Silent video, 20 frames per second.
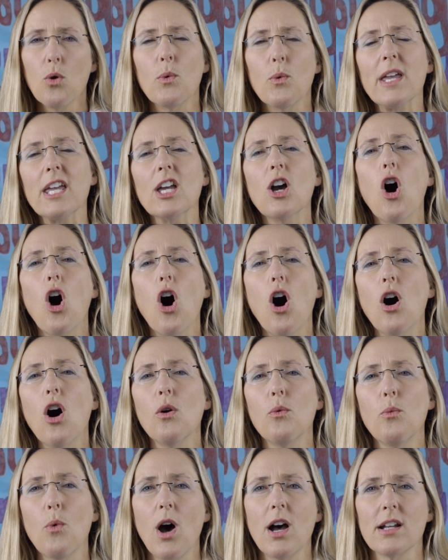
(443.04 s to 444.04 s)
We
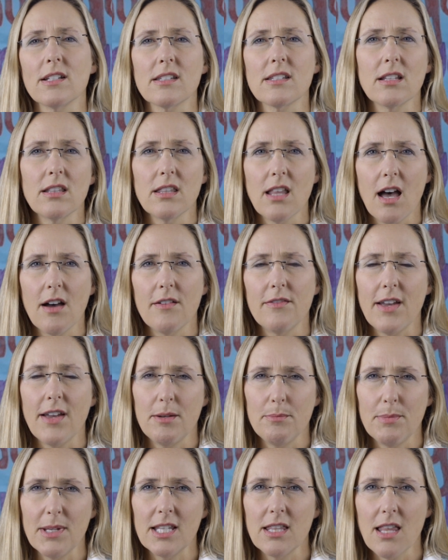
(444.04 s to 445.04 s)
all want to love
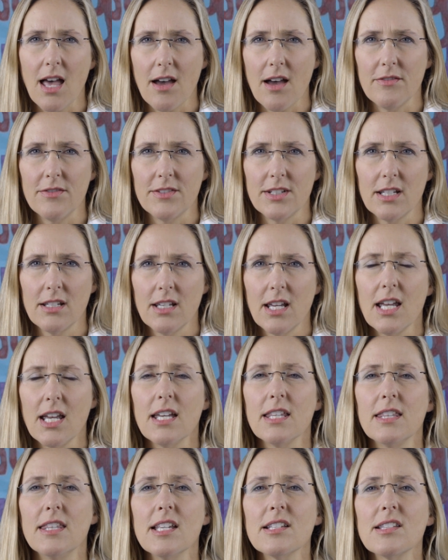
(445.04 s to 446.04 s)
and be loved.
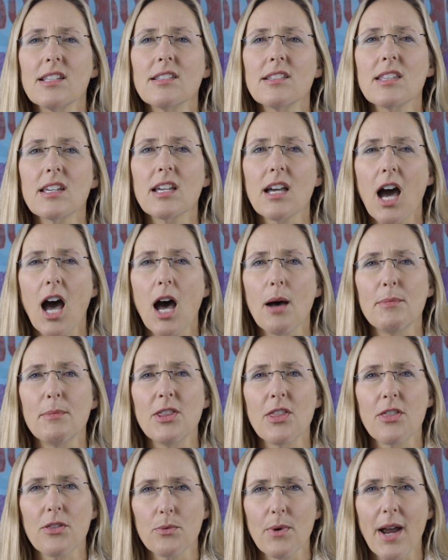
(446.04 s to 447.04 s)
This is the
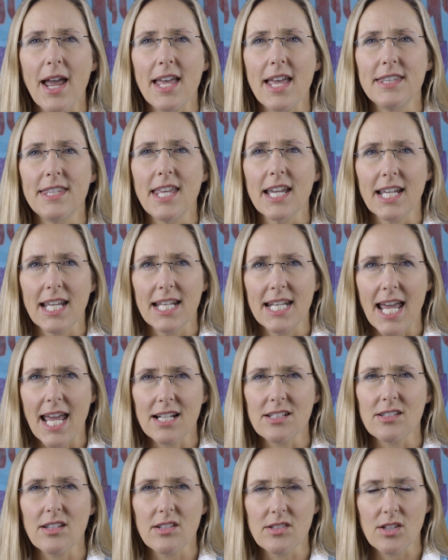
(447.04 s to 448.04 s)
common thread that
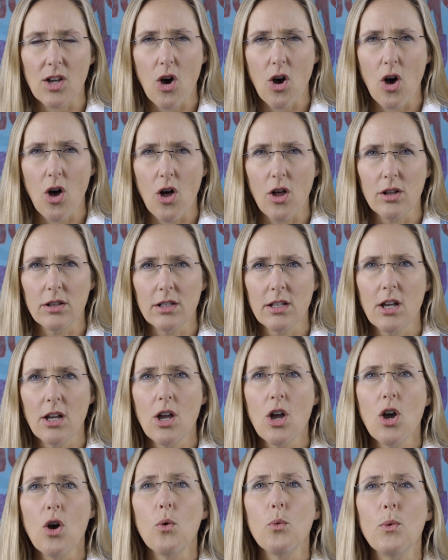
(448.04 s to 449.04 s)
connects us all.
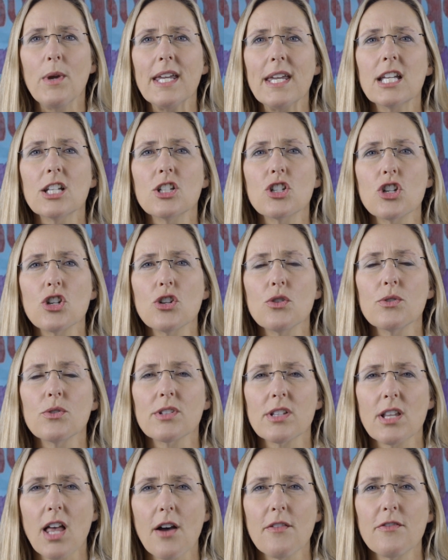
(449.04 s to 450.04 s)
We can
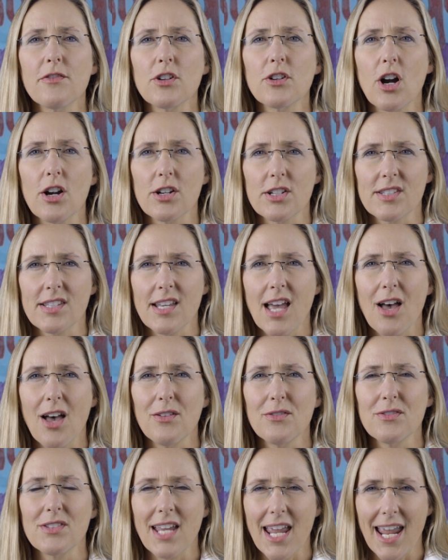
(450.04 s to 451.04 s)
choose love for
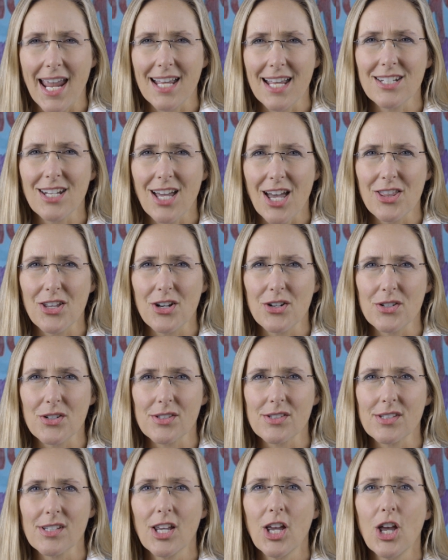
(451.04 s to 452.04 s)
ourselves and
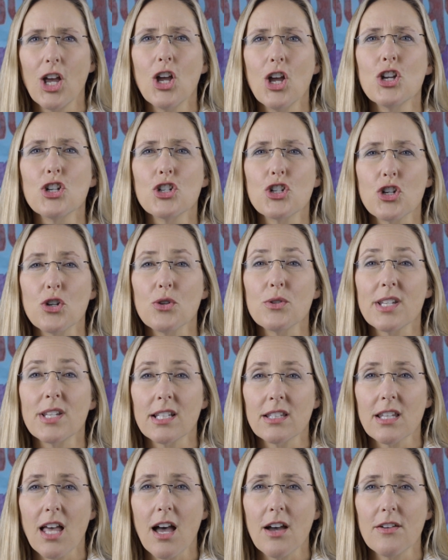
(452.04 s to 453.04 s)
others.
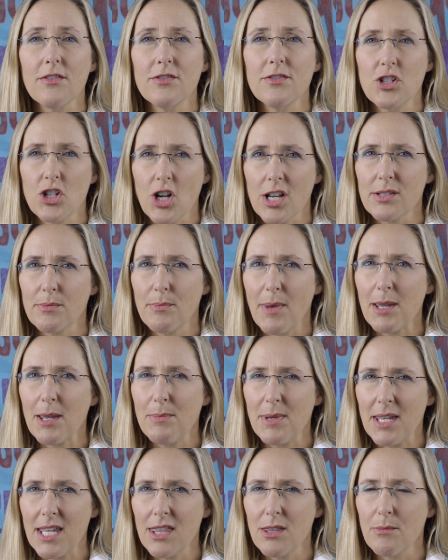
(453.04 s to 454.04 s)
Choosing love just may
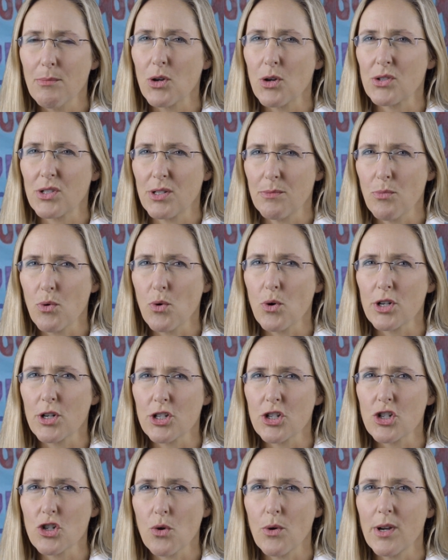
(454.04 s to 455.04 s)
be the most
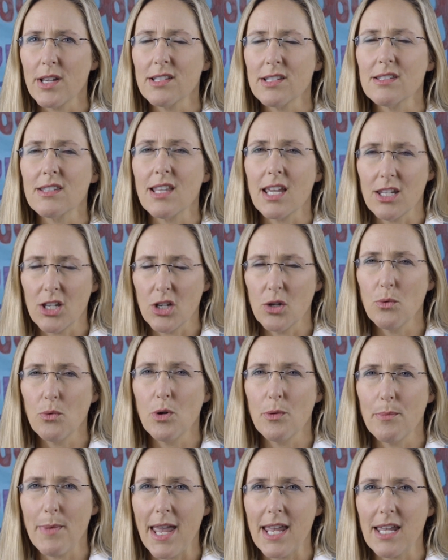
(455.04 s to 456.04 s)
important choice that you
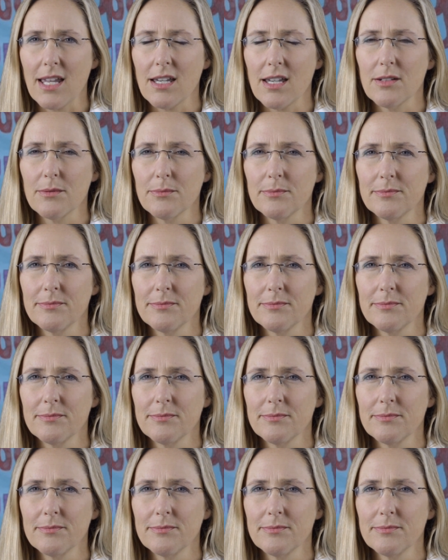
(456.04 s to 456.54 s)
will make.